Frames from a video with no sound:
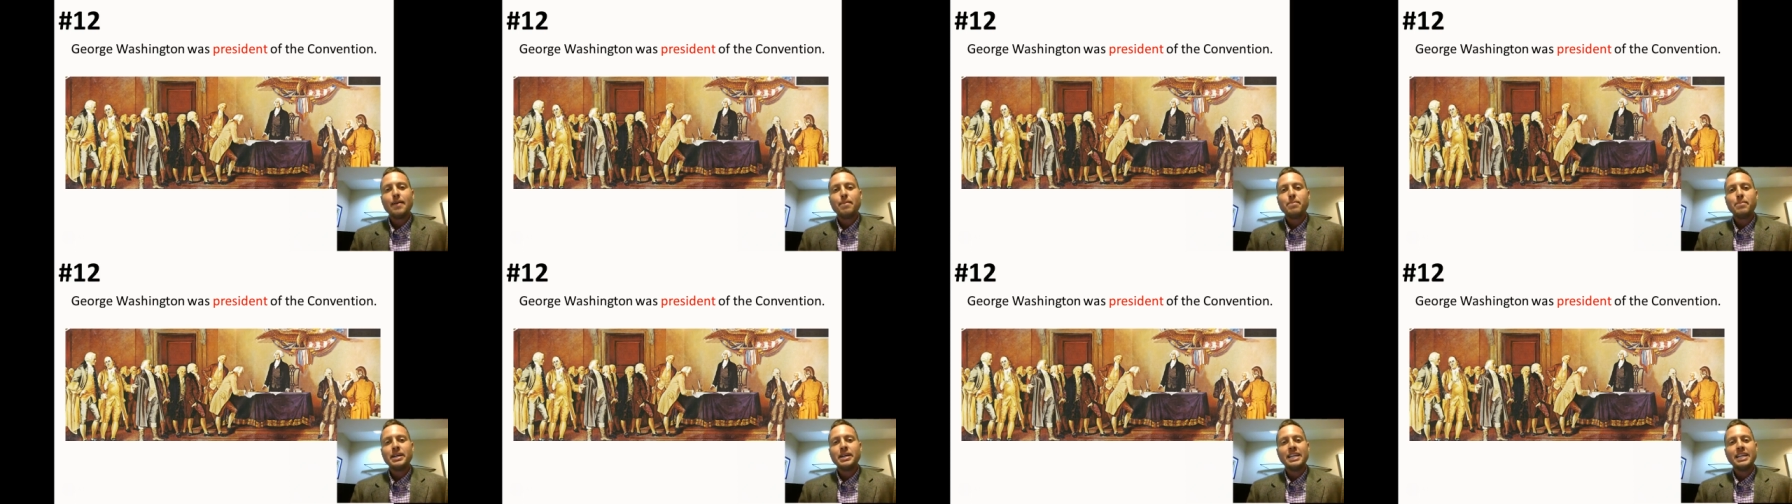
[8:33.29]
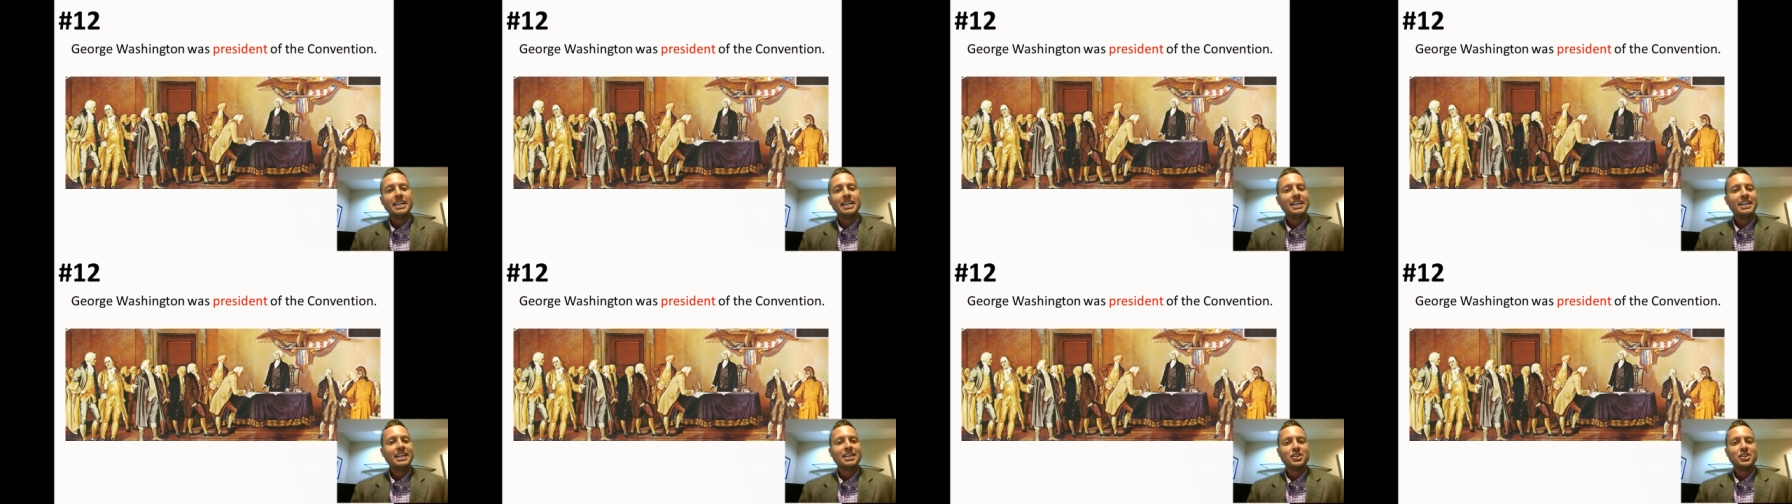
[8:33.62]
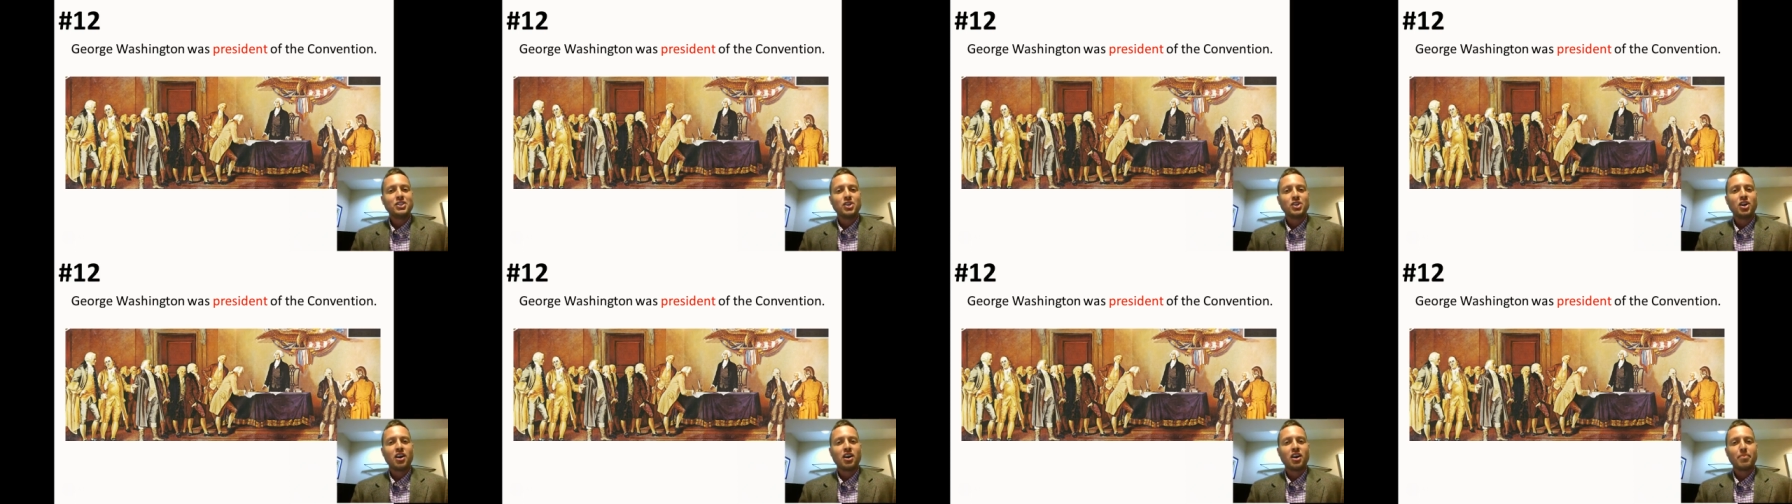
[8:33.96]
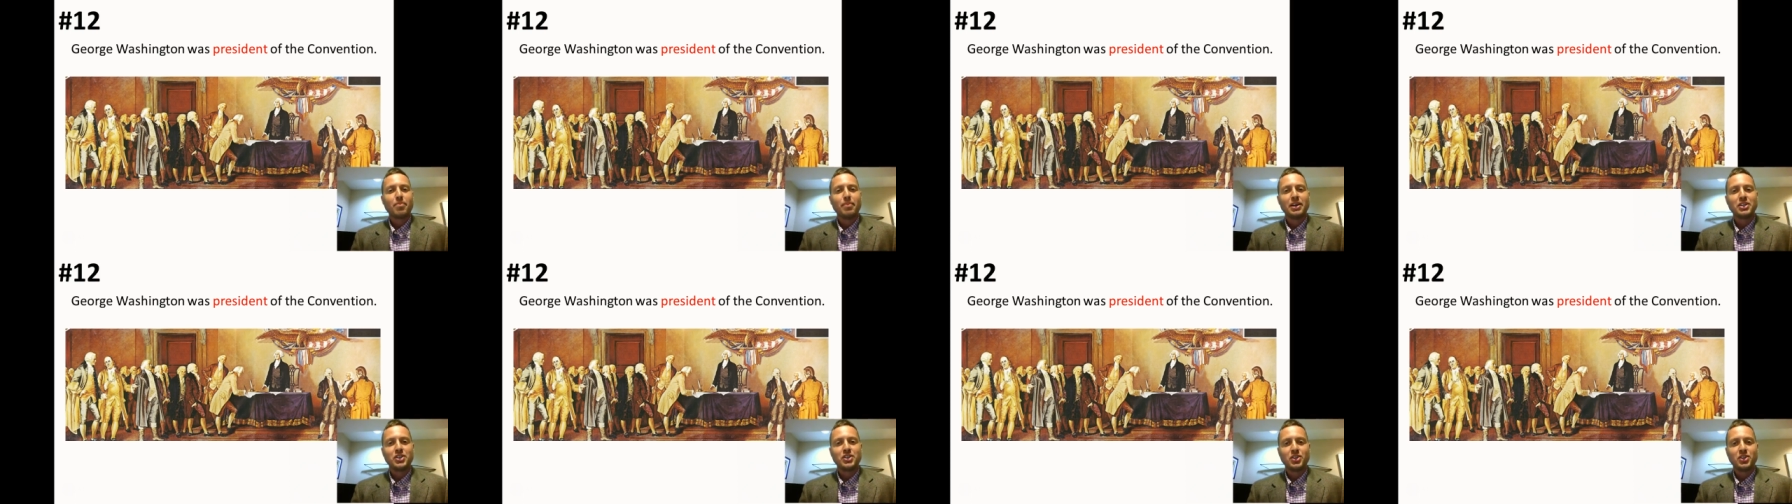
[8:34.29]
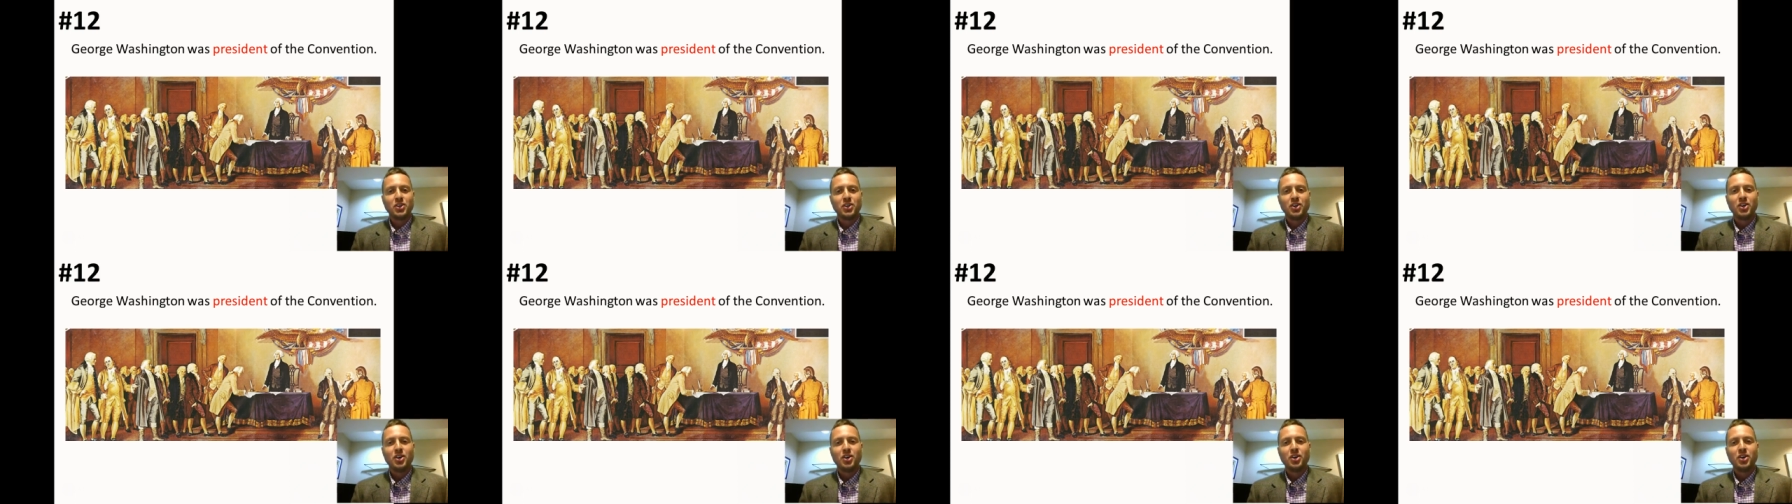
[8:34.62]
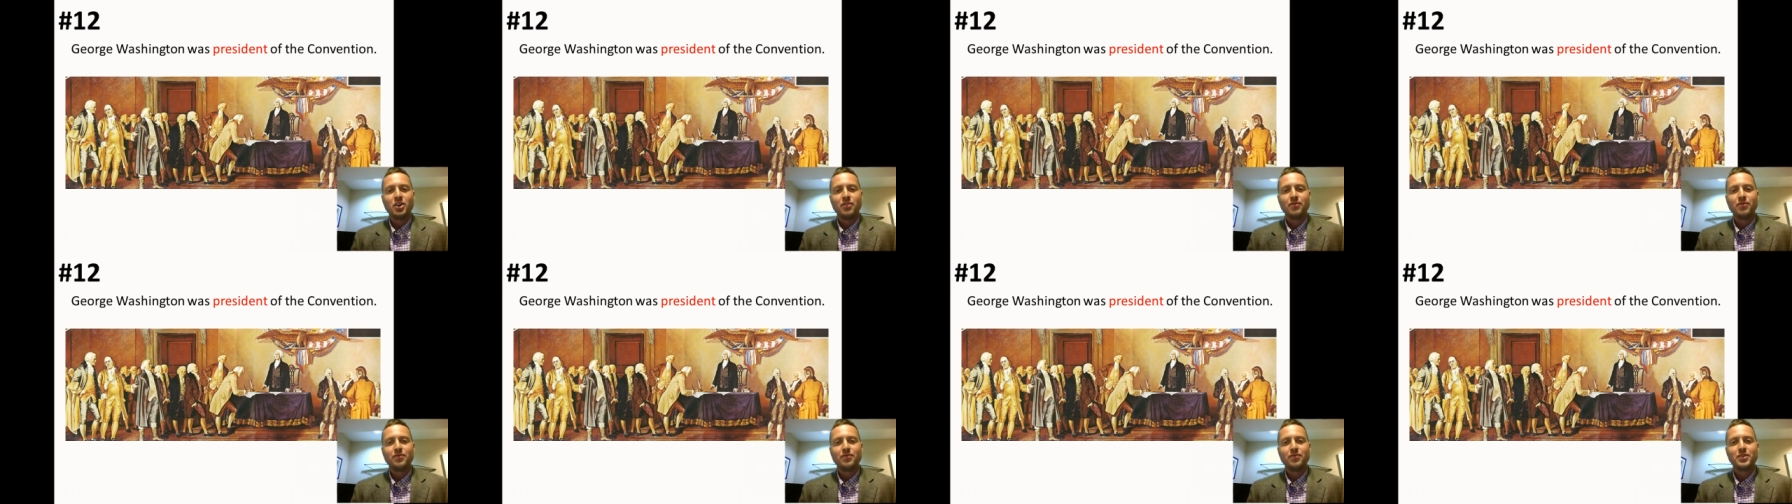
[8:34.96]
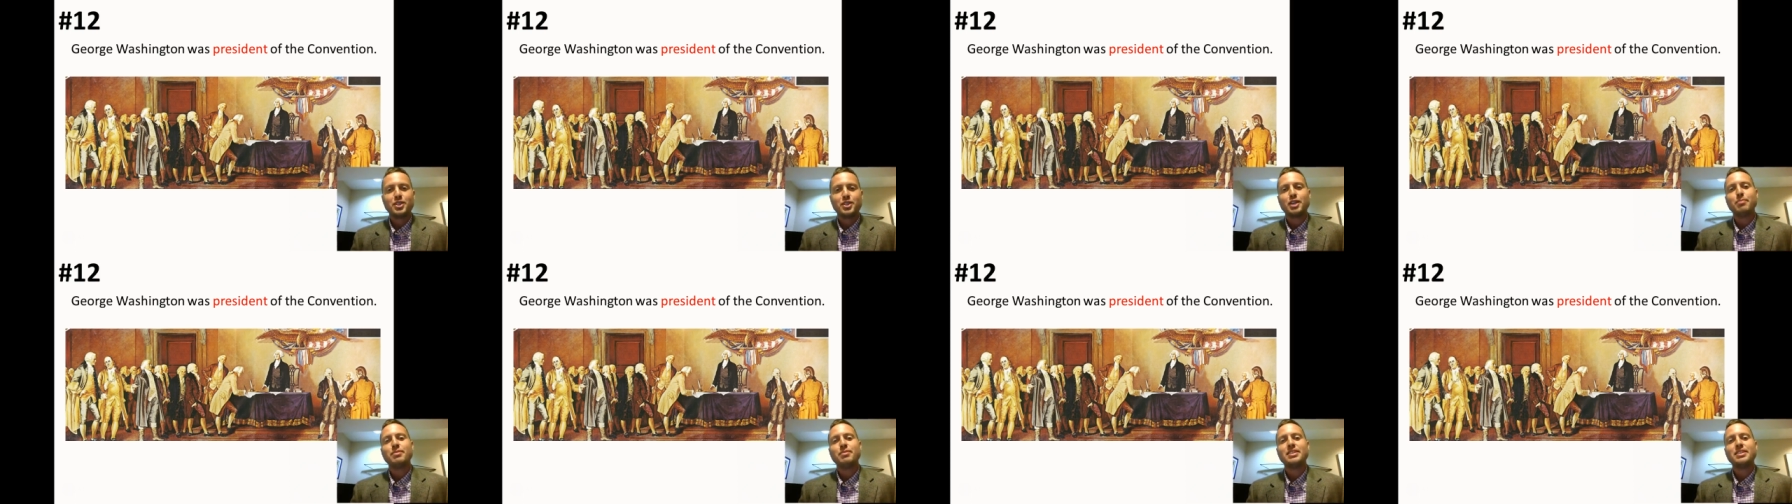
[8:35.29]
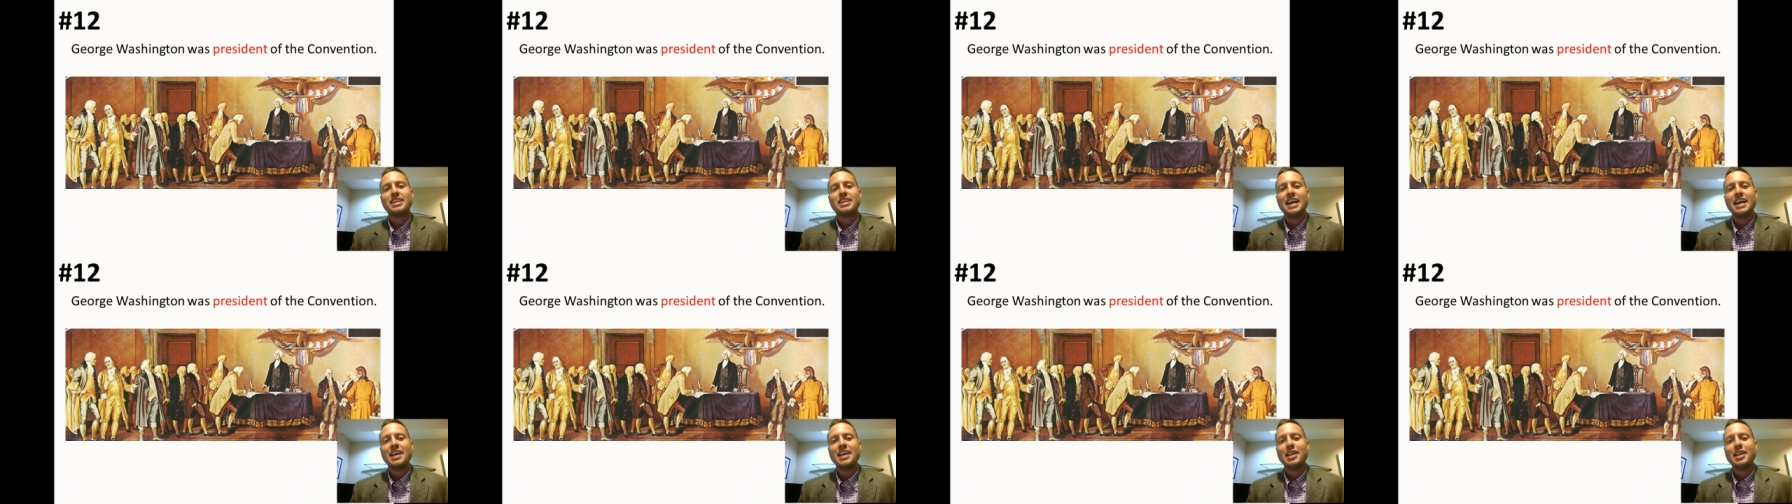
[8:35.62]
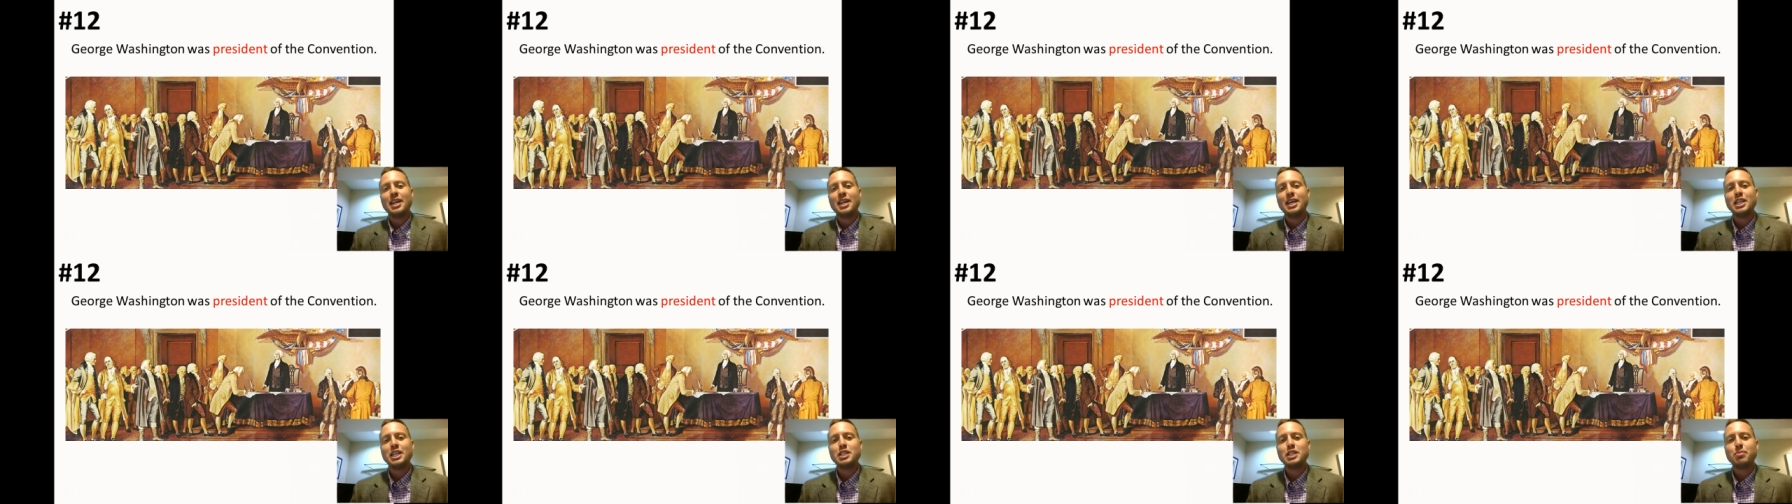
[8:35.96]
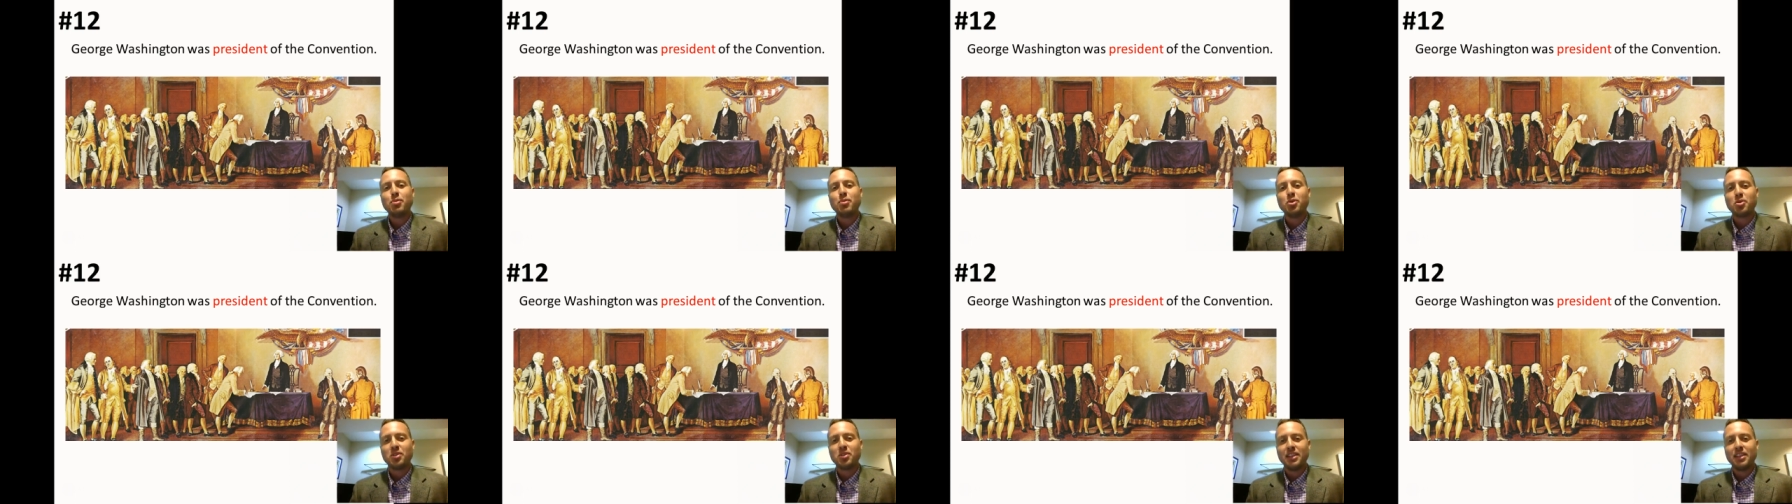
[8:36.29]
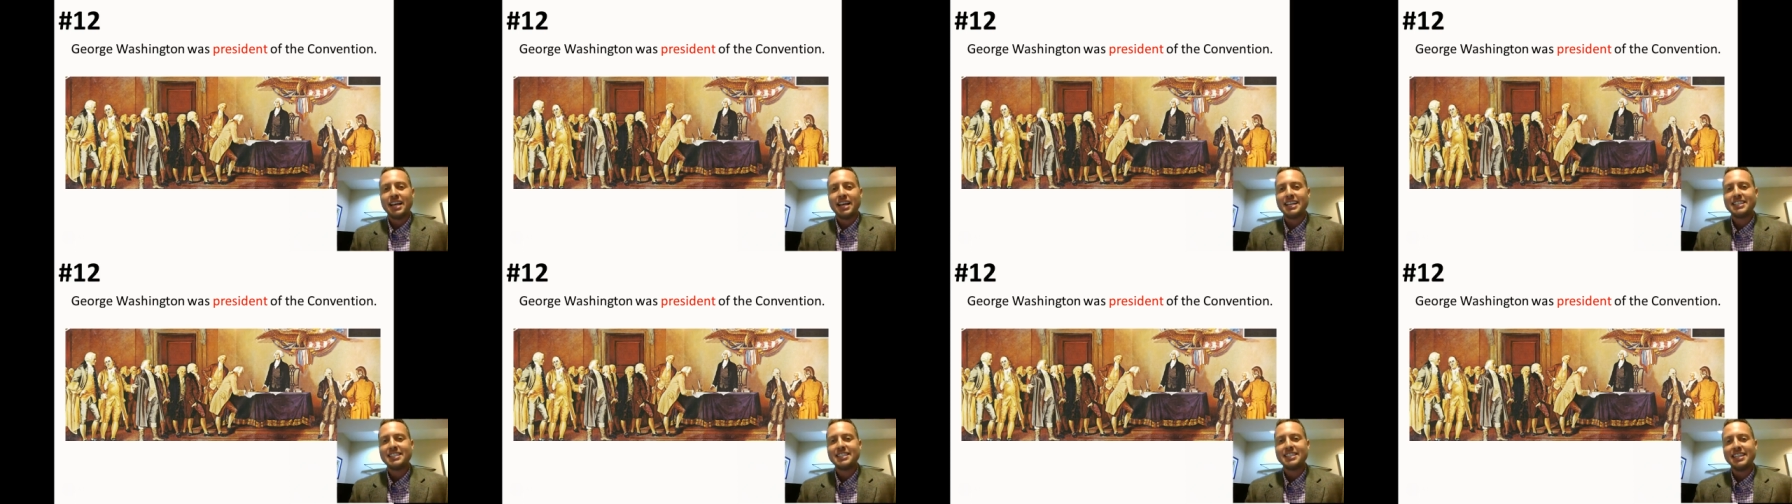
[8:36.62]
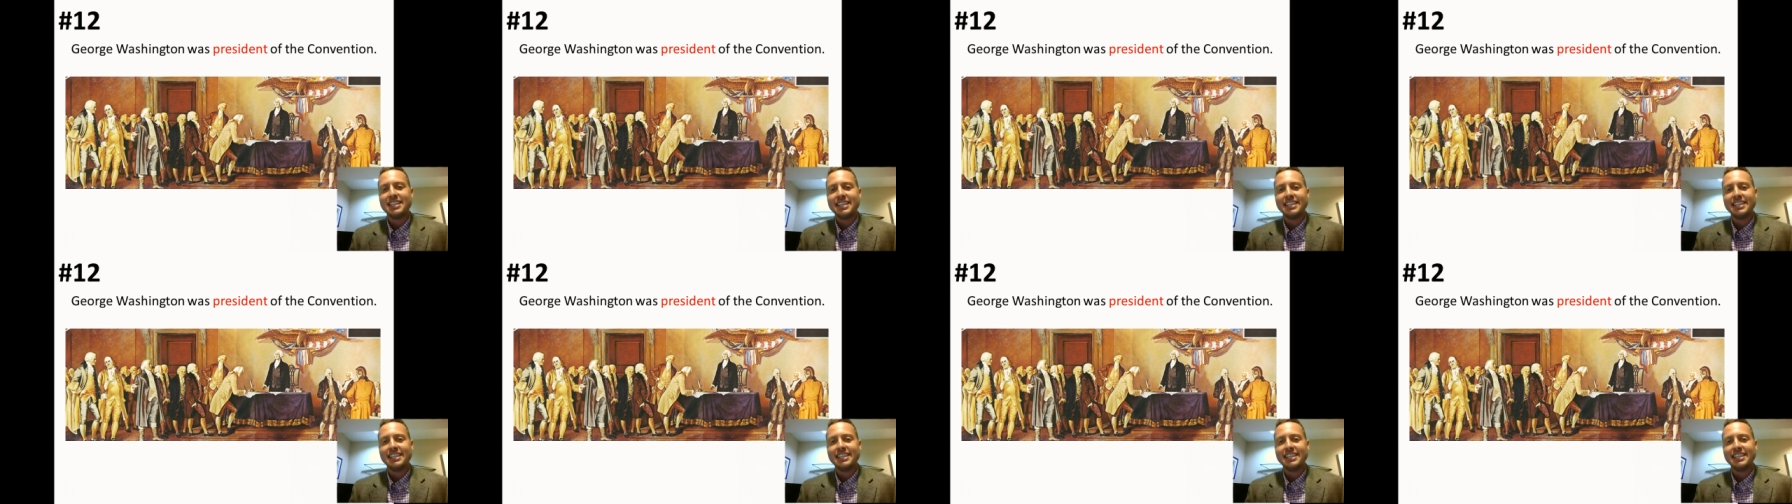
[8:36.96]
but he didn't talk much at all. Some say that he spoke less than